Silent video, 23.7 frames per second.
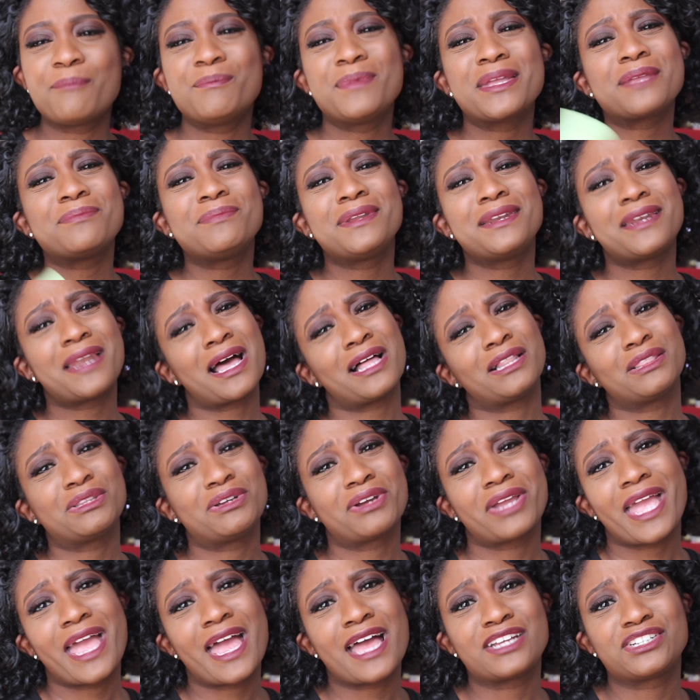make me not
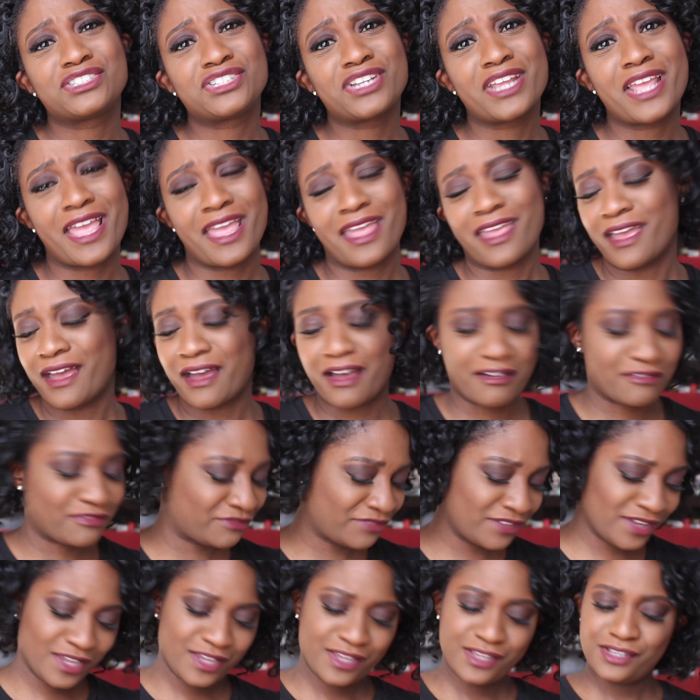look ashy
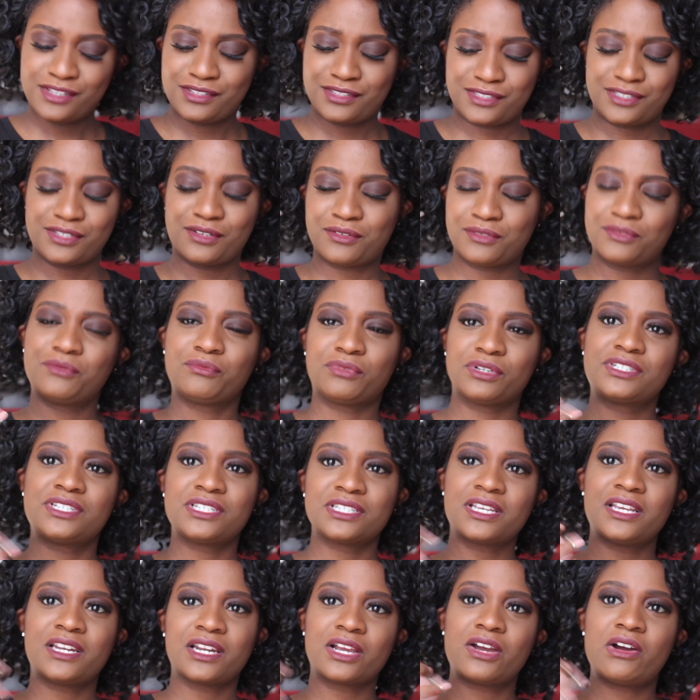AF. So we're
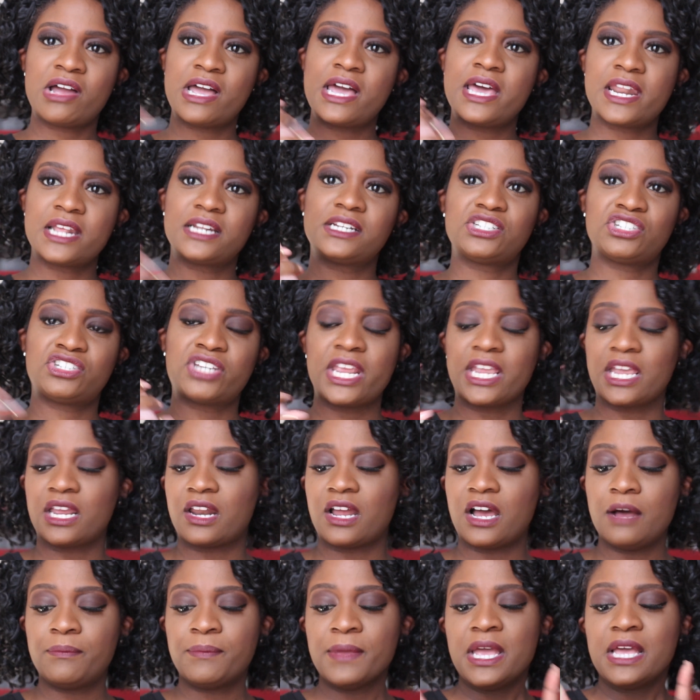just gonna go ahead and shake it
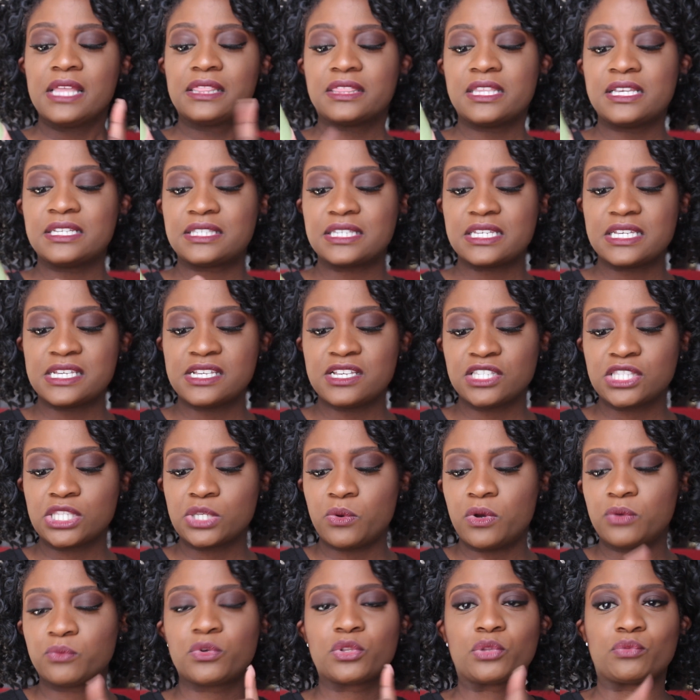up. This is the
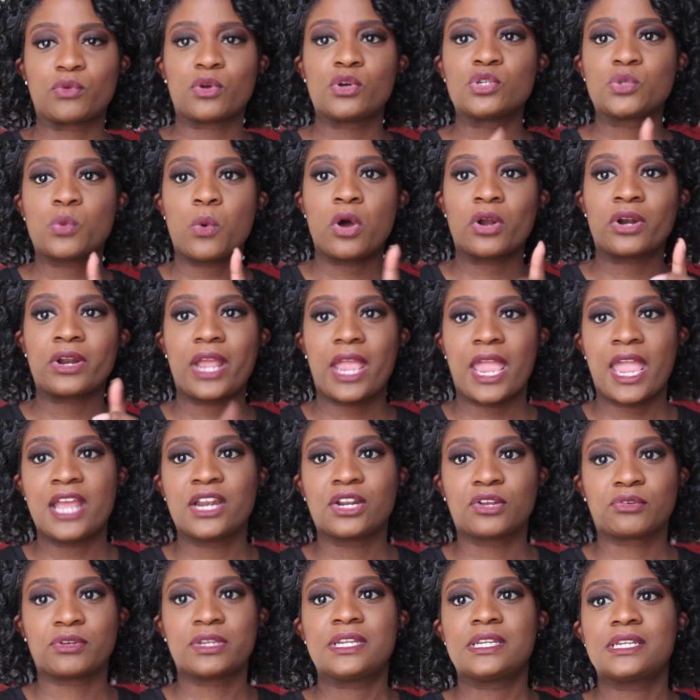one with rose water
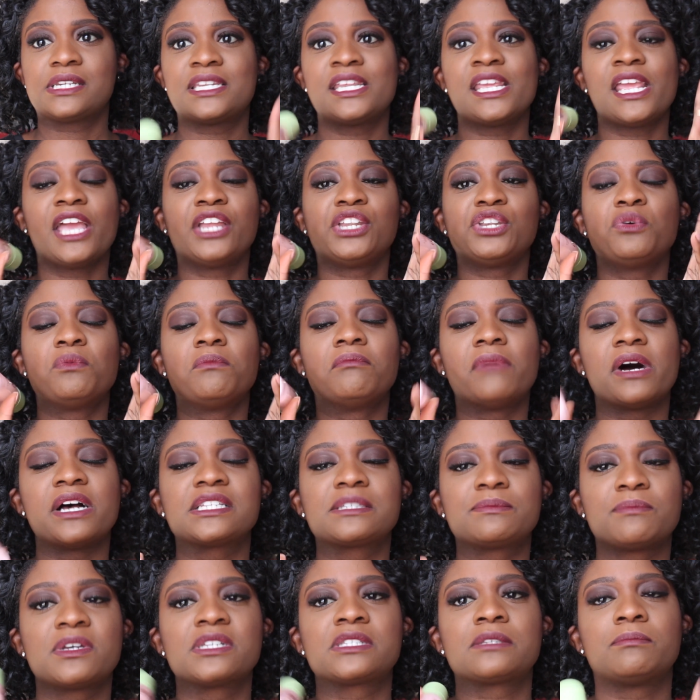and green tea, and you
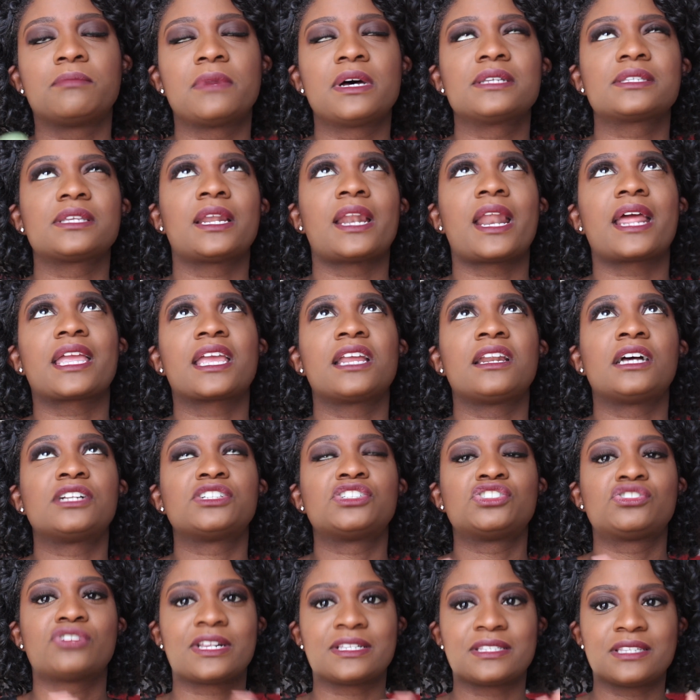must, and I cannot
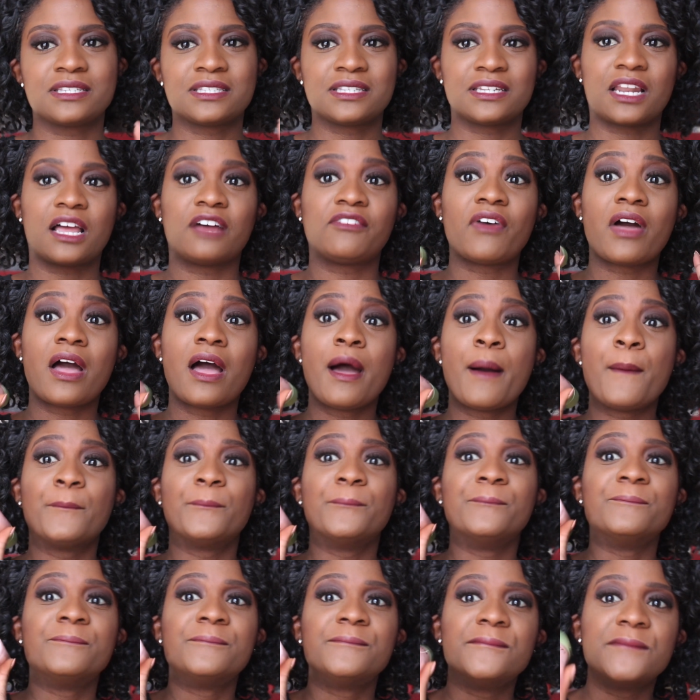stress this enough,
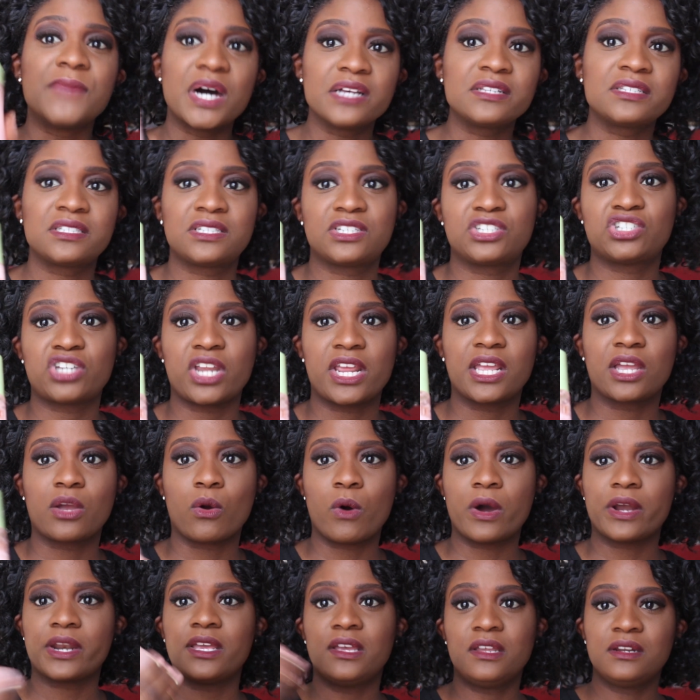must shake
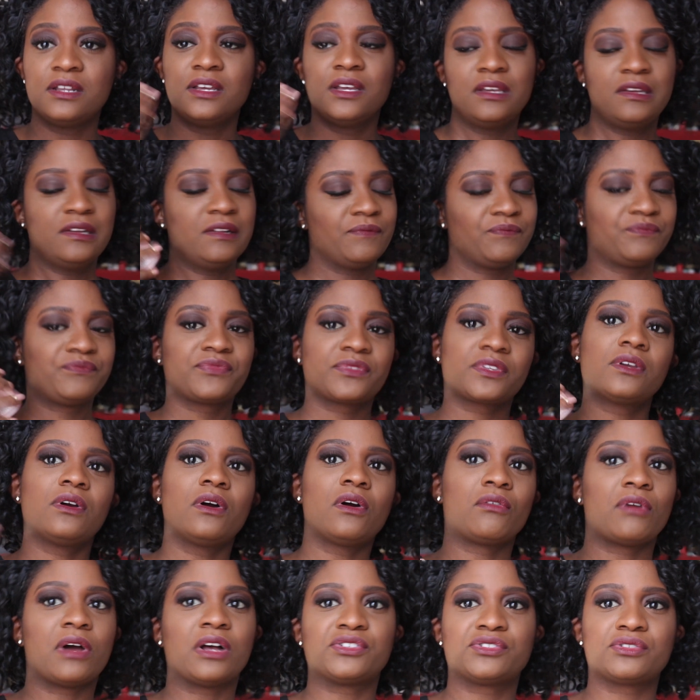on it,
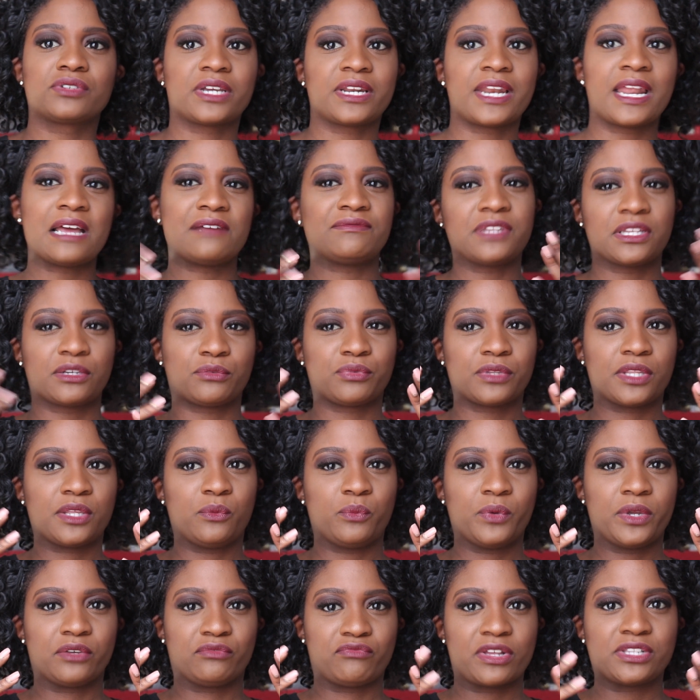or else you're gonna have like really
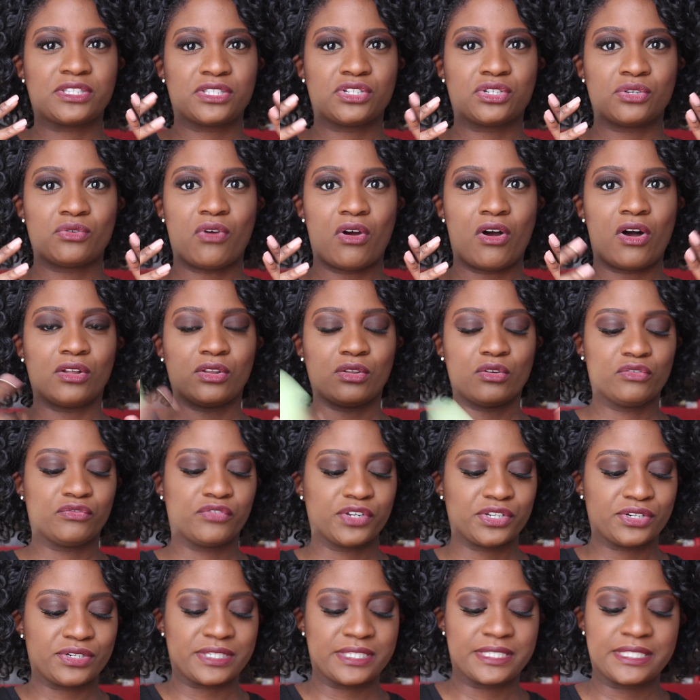weird residue all
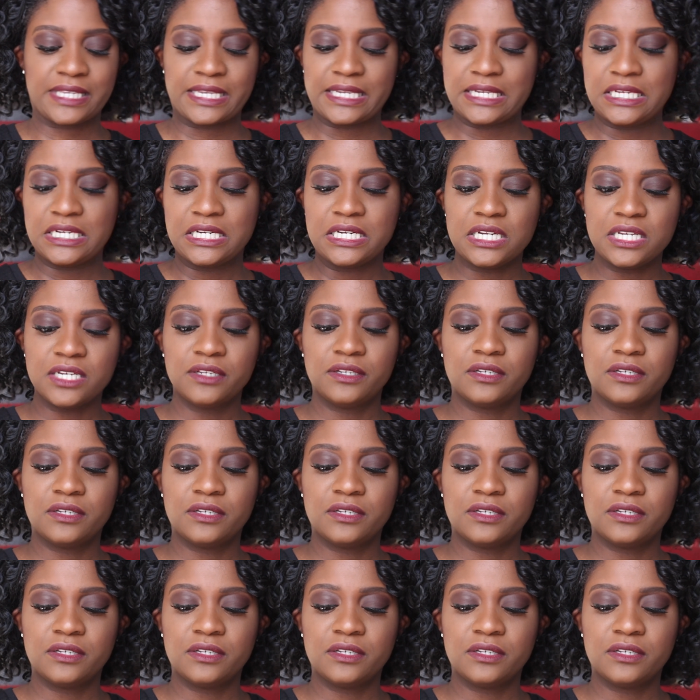over your skin.